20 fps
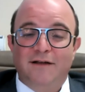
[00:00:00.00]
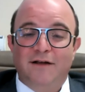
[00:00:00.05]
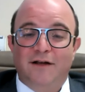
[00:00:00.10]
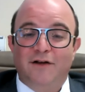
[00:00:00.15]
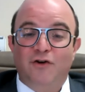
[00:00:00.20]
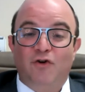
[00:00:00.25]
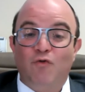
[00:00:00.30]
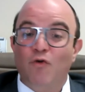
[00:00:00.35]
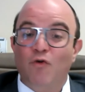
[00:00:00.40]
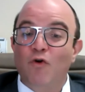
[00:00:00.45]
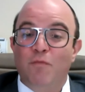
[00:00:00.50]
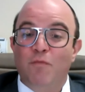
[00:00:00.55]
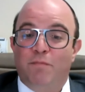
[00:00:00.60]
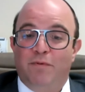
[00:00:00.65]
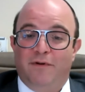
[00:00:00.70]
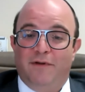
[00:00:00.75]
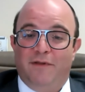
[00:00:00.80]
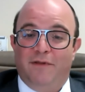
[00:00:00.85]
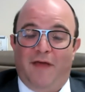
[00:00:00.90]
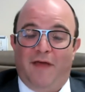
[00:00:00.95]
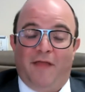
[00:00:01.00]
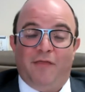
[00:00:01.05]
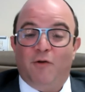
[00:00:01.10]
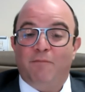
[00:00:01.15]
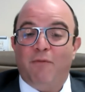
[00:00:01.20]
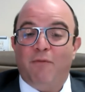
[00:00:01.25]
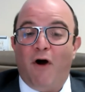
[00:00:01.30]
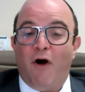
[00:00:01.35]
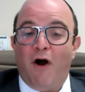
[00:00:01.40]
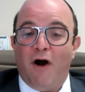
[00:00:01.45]
group that they're
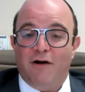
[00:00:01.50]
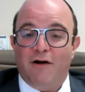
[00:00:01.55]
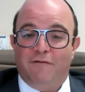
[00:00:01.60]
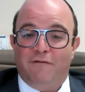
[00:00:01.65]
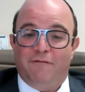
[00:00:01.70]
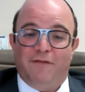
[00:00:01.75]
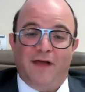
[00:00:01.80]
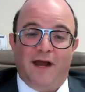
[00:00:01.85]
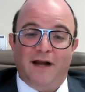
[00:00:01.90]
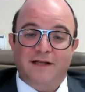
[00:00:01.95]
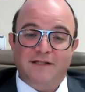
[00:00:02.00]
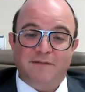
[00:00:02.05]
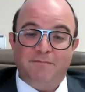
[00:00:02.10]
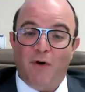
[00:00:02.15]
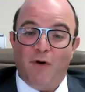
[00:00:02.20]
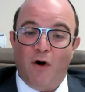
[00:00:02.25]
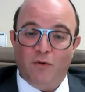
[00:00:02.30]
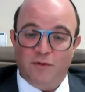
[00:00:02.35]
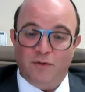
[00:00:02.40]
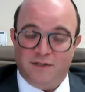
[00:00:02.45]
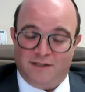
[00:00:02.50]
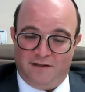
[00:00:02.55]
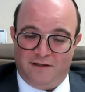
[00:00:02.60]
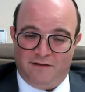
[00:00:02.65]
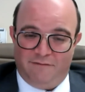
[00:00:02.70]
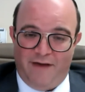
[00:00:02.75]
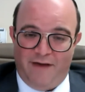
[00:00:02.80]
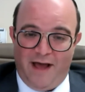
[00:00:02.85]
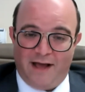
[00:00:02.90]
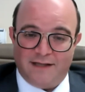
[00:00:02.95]
part of that is opposed to the
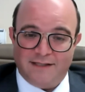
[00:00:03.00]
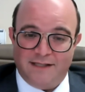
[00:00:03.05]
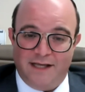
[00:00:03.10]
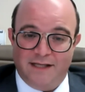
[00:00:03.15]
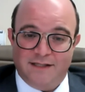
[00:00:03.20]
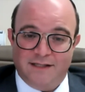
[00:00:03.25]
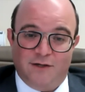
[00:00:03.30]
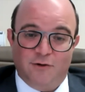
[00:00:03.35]
vaccines.